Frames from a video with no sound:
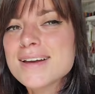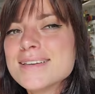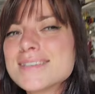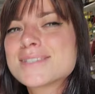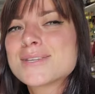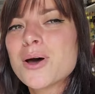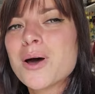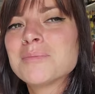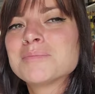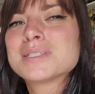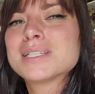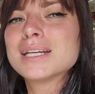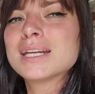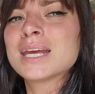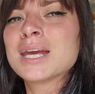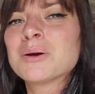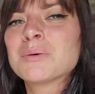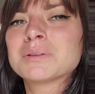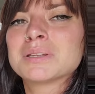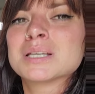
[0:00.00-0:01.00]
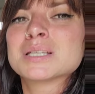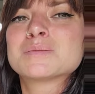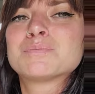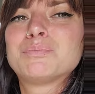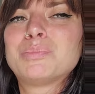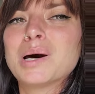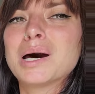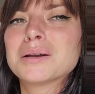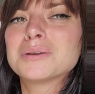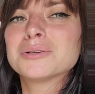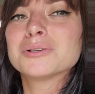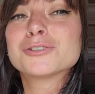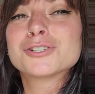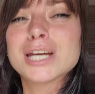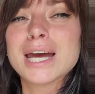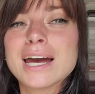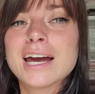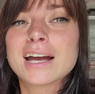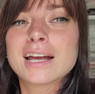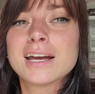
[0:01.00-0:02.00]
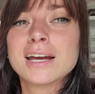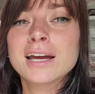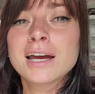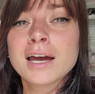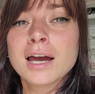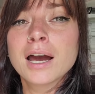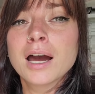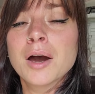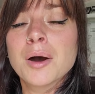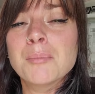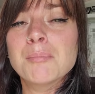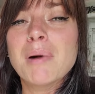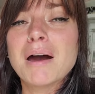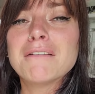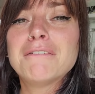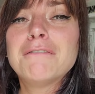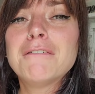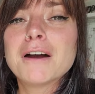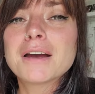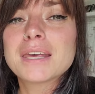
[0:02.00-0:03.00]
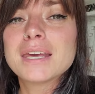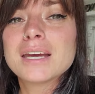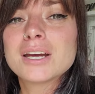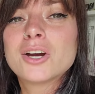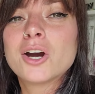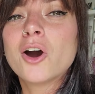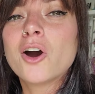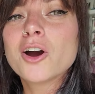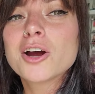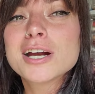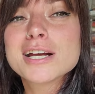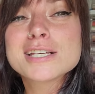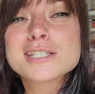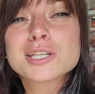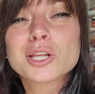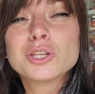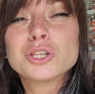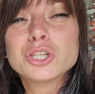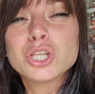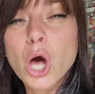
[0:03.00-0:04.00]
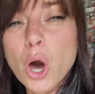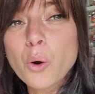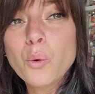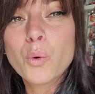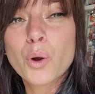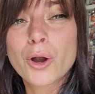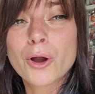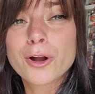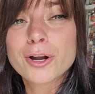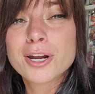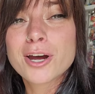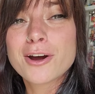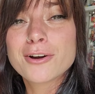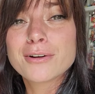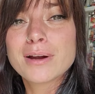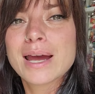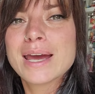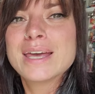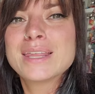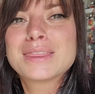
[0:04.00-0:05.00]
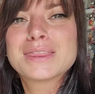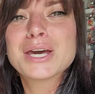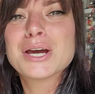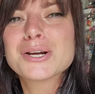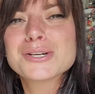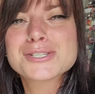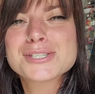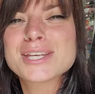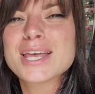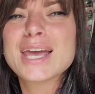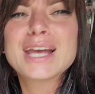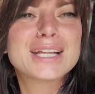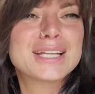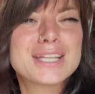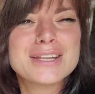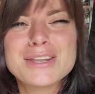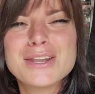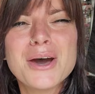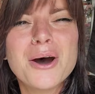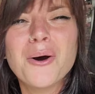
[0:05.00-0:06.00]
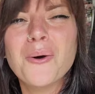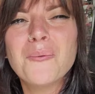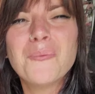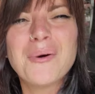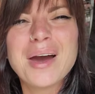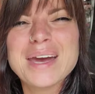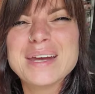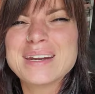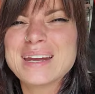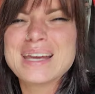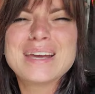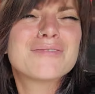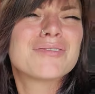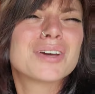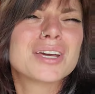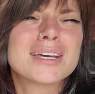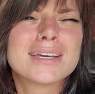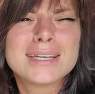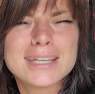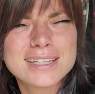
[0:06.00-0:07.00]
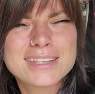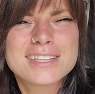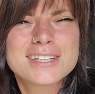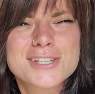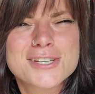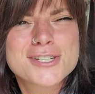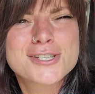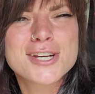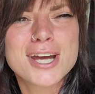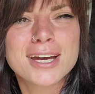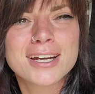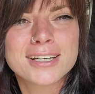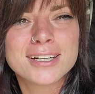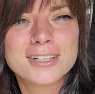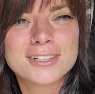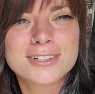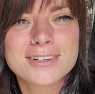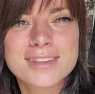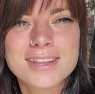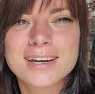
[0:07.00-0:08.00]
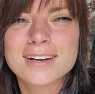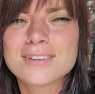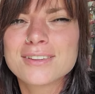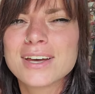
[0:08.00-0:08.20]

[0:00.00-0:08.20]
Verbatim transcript: So I'm sitting here with this bottle jack. My fucking car is lowered, all right? There's like no way to even get this jack under there.